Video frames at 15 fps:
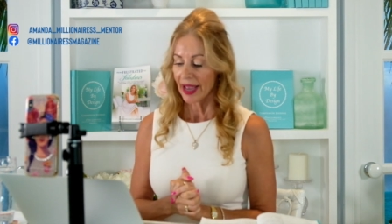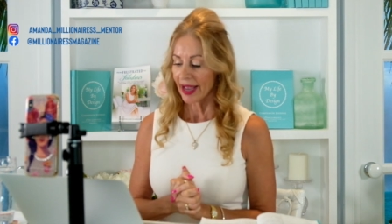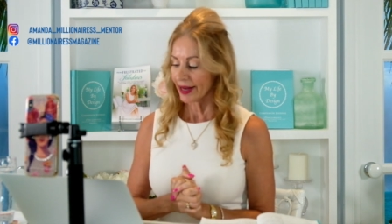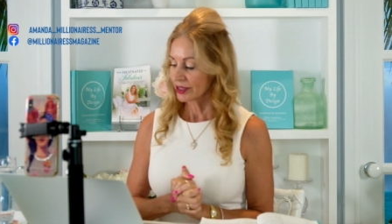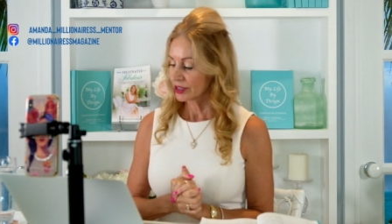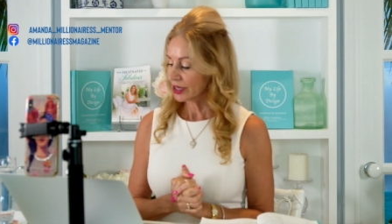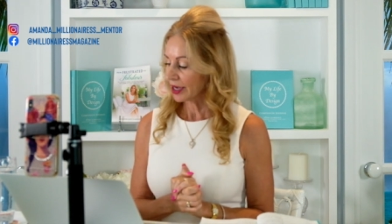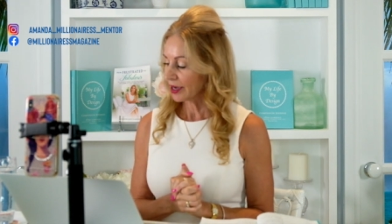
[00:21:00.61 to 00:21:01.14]

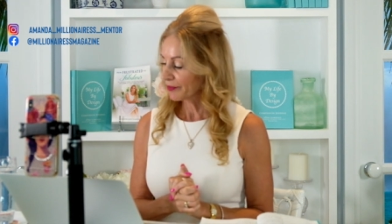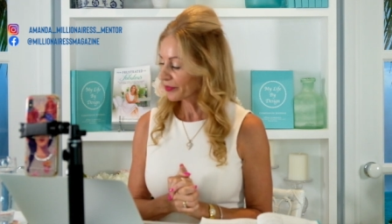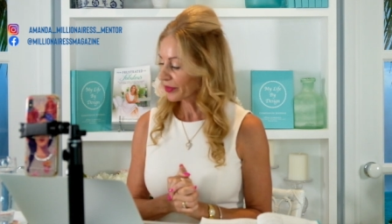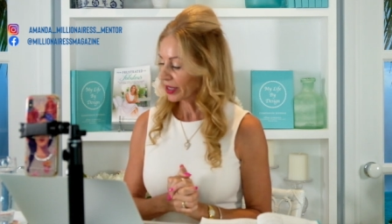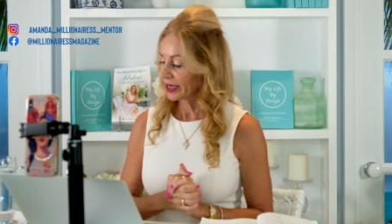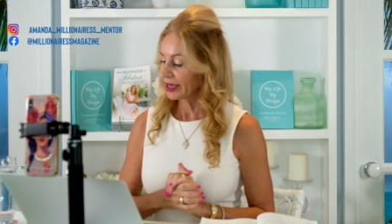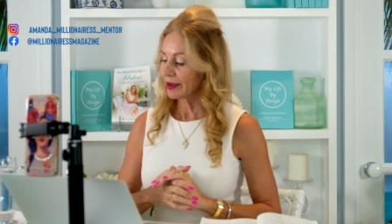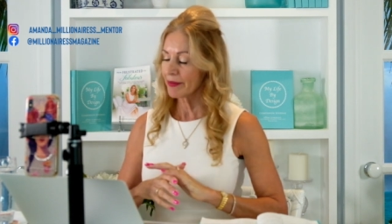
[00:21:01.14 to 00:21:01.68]
And
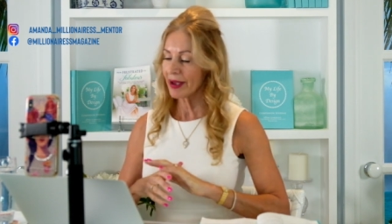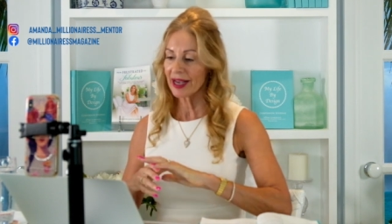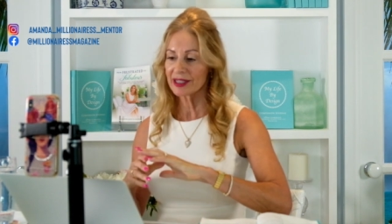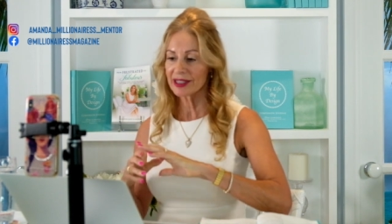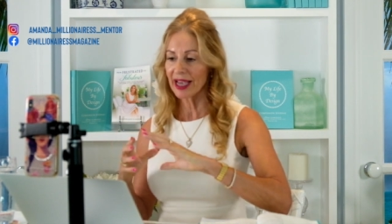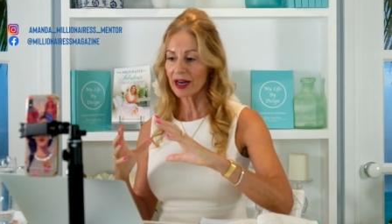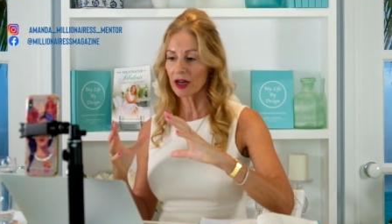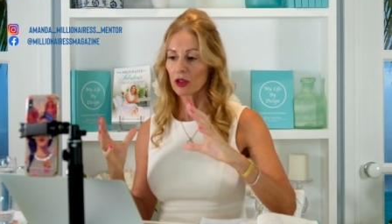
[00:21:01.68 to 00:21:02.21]
um, Kim
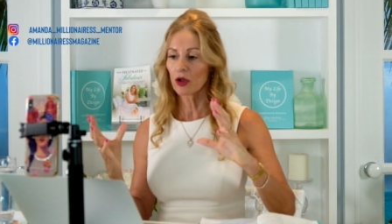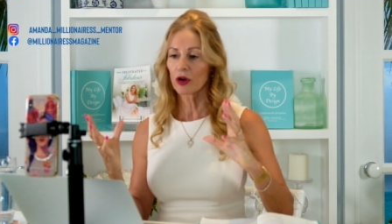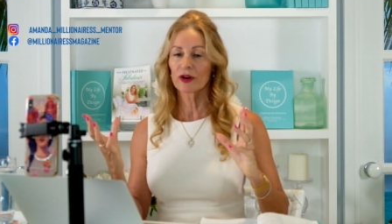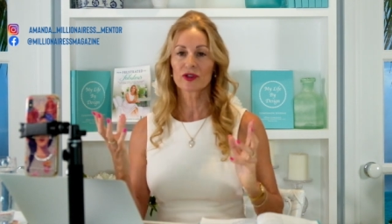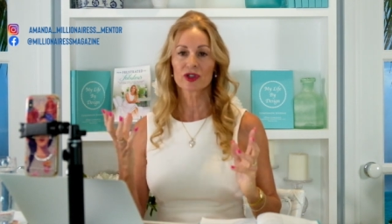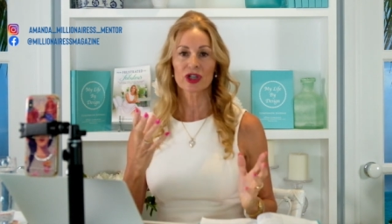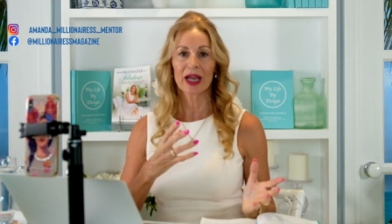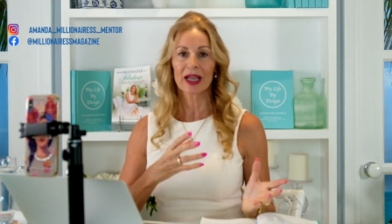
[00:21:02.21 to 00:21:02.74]
has had a lot
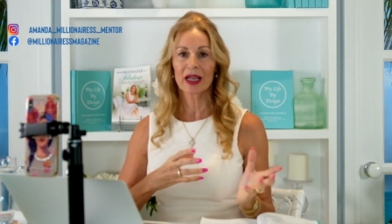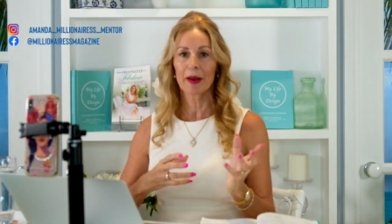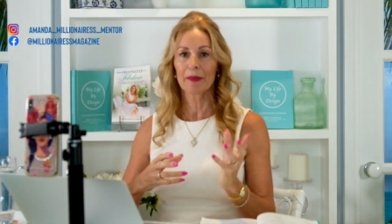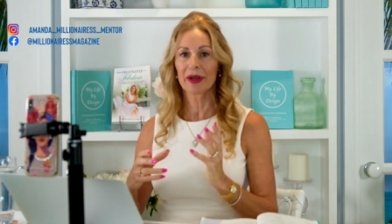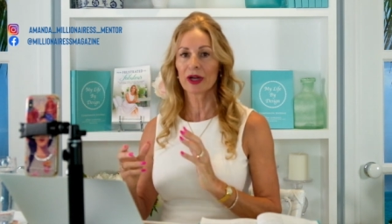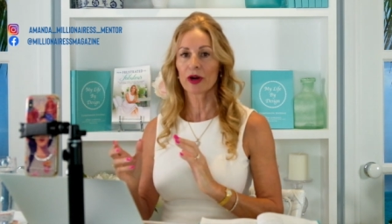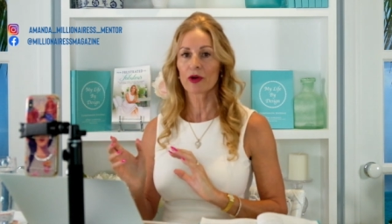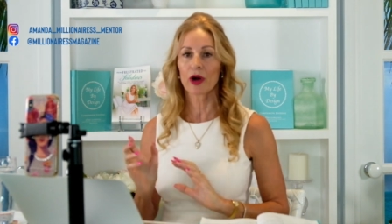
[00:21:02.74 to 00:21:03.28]
of shake
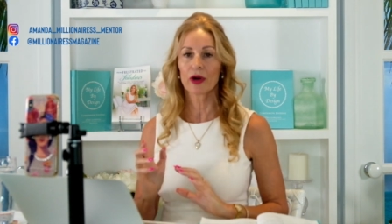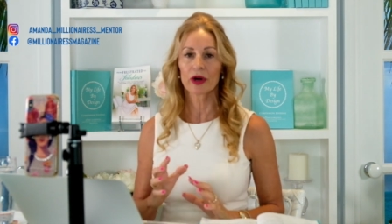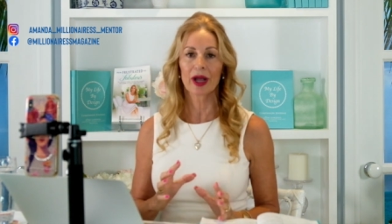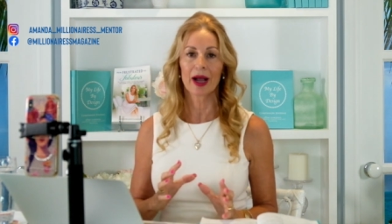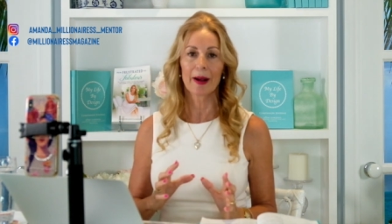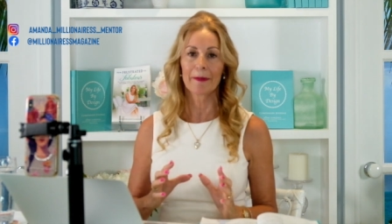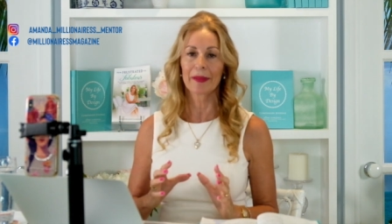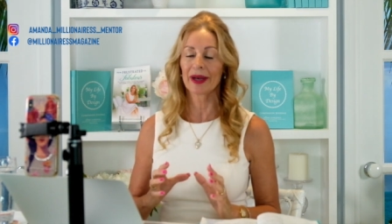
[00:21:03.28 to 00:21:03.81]
up in her own
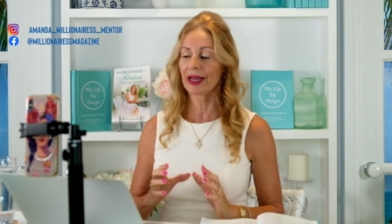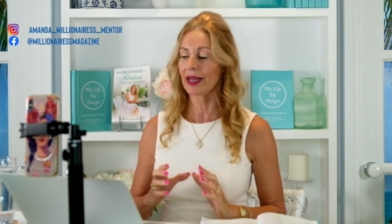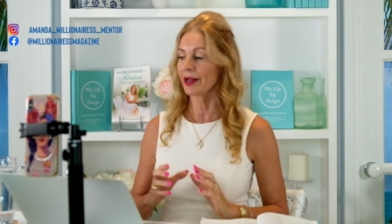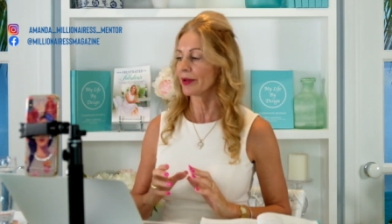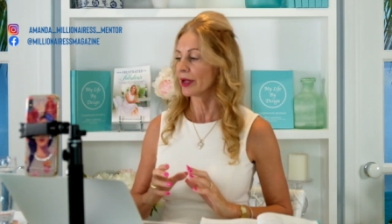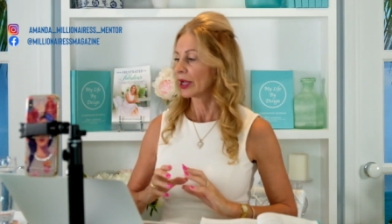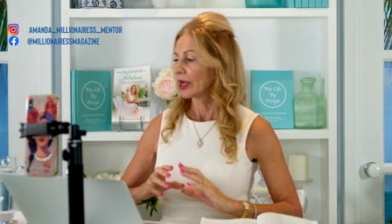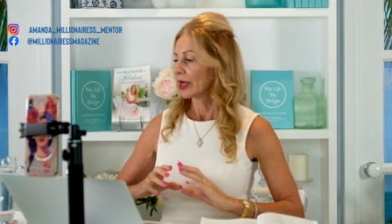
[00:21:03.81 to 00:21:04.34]
company,